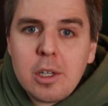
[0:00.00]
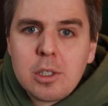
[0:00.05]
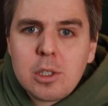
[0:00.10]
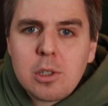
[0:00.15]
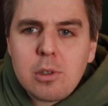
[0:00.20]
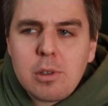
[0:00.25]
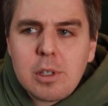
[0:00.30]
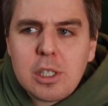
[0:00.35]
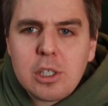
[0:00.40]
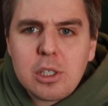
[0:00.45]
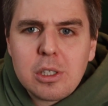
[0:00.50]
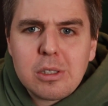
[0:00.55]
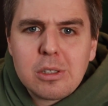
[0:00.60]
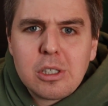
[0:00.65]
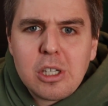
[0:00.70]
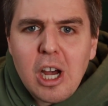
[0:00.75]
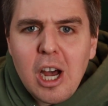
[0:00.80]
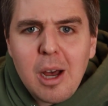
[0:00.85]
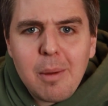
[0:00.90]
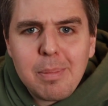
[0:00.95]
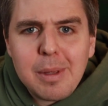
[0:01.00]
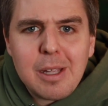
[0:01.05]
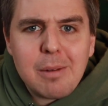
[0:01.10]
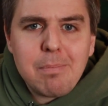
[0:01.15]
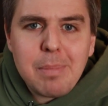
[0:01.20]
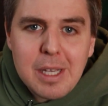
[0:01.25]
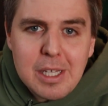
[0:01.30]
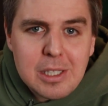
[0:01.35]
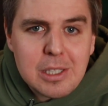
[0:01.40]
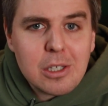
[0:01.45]
So you can just copy
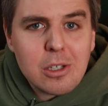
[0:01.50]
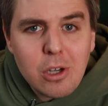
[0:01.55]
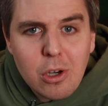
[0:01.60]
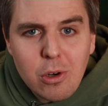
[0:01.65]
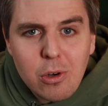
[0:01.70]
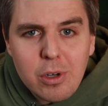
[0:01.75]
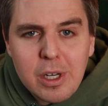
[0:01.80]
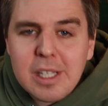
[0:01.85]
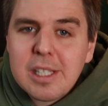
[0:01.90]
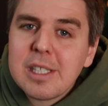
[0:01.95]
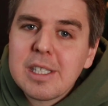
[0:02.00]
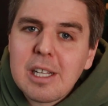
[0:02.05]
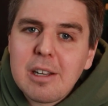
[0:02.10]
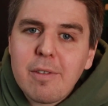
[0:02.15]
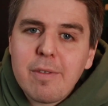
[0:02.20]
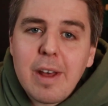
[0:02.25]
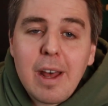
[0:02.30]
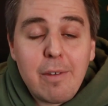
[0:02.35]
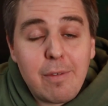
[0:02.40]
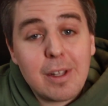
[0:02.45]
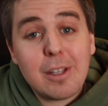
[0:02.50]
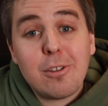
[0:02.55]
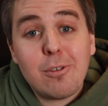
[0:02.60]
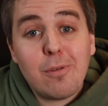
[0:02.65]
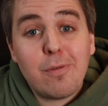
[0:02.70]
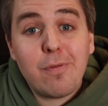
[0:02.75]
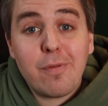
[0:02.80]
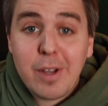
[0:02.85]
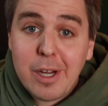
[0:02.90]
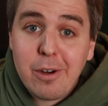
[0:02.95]
and paste the code instead of having
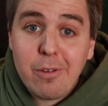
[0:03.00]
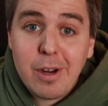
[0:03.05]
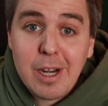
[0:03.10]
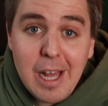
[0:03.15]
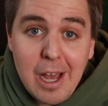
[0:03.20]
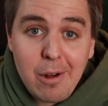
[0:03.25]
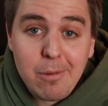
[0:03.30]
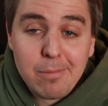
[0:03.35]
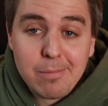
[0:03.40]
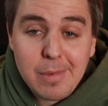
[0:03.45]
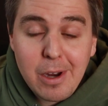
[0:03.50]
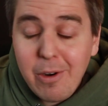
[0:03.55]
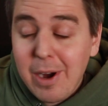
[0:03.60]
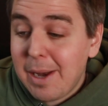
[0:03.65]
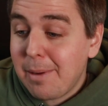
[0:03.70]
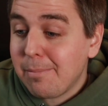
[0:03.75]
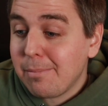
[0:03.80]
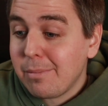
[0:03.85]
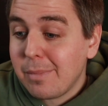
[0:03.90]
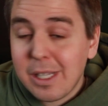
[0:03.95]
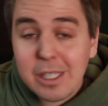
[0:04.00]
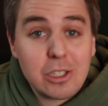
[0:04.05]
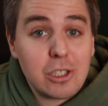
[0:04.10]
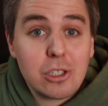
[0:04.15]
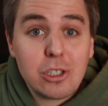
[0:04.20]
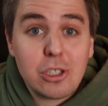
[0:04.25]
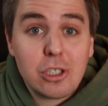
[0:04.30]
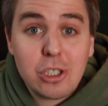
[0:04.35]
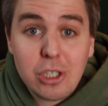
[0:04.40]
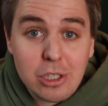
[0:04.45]
to figure it out. All right,
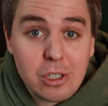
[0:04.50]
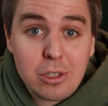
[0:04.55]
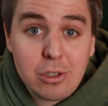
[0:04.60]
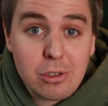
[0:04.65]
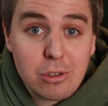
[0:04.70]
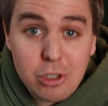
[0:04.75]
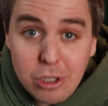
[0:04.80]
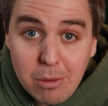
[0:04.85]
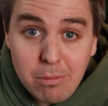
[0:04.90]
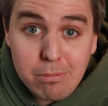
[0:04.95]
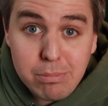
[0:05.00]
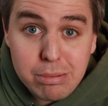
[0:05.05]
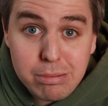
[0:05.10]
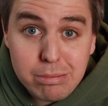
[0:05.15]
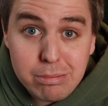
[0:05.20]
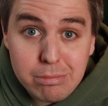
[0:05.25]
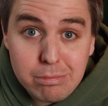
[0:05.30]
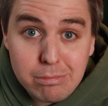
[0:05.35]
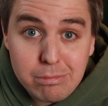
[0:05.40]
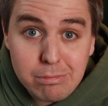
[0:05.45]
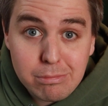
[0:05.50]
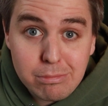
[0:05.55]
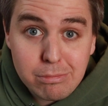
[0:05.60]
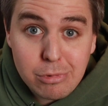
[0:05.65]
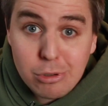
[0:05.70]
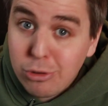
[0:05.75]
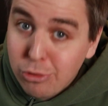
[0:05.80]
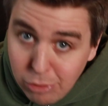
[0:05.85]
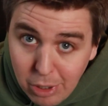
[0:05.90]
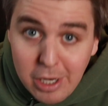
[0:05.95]
let's just jump
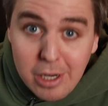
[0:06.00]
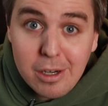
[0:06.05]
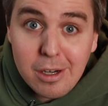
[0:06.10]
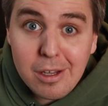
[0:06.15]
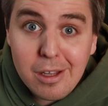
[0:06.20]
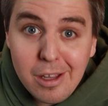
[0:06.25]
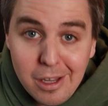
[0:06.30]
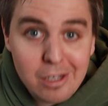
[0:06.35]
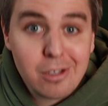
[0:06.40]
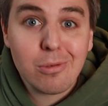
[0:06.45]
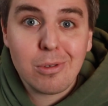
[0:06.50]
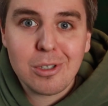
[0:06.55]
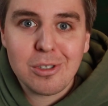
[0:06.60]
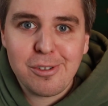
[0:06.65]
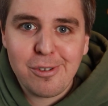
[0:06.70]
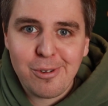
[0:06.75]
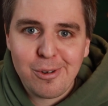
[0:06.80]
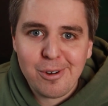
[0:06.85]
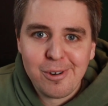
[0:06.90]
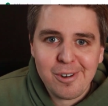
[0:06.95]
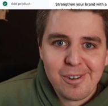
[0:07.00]
straight into our store.